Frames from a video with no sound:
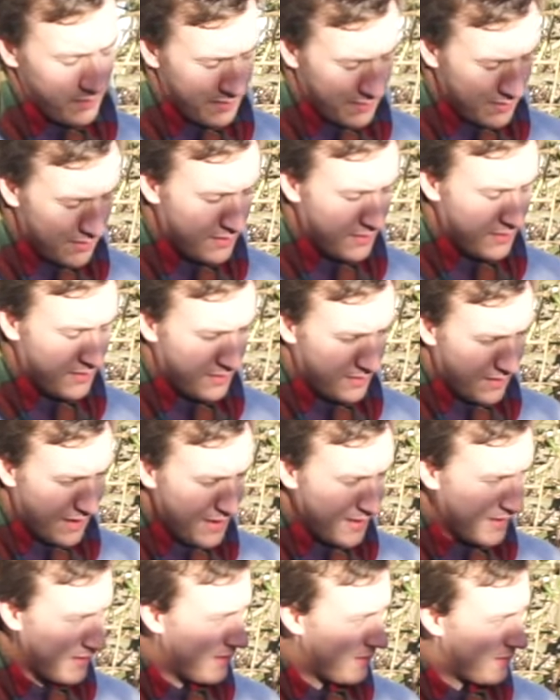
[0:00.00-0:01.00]

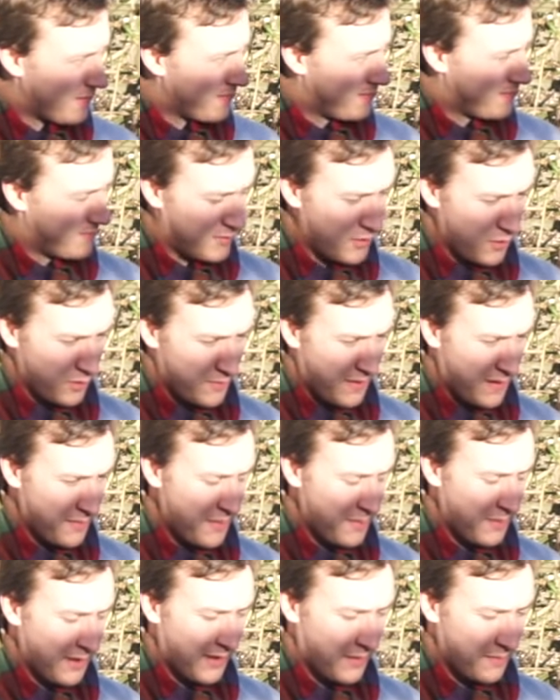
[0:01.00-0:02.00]
slightly dog mad
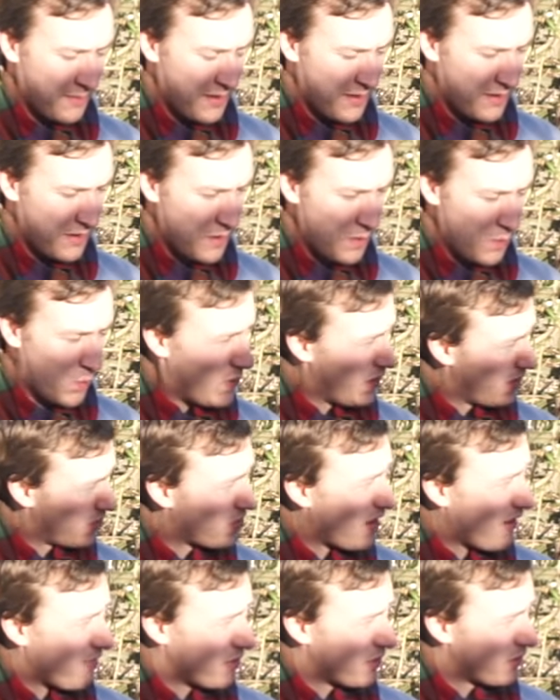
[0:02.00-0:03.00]
people like me and you will
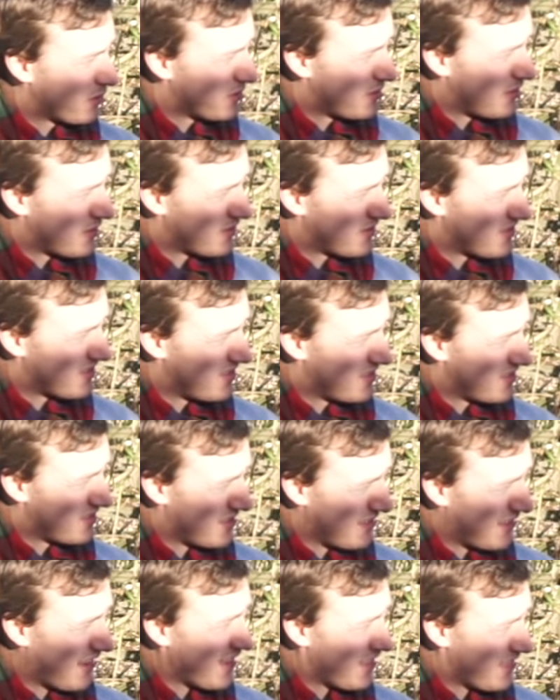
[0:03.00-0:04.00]
travel those distances
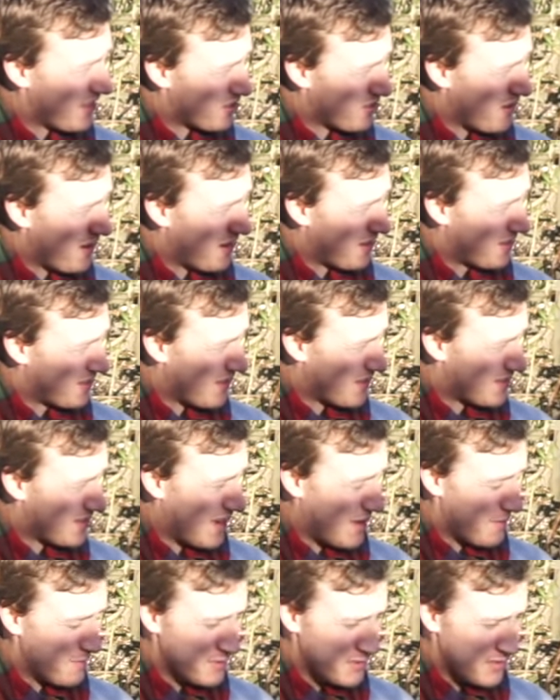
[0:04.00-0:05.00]
to get the mm. training at
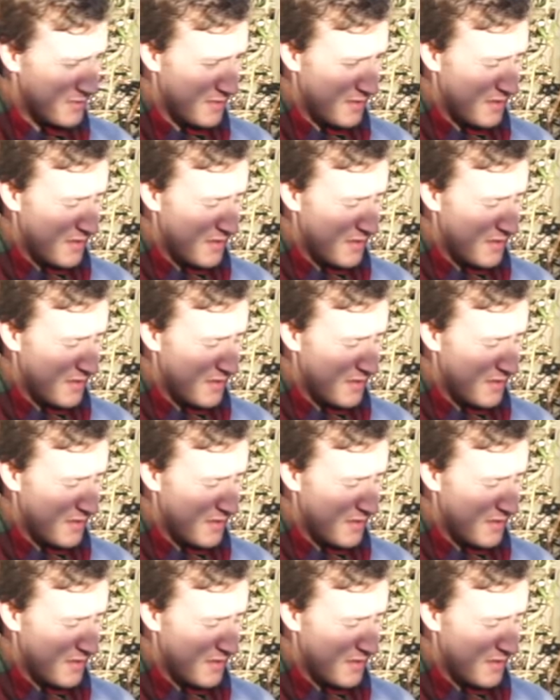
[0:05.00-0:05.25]
times.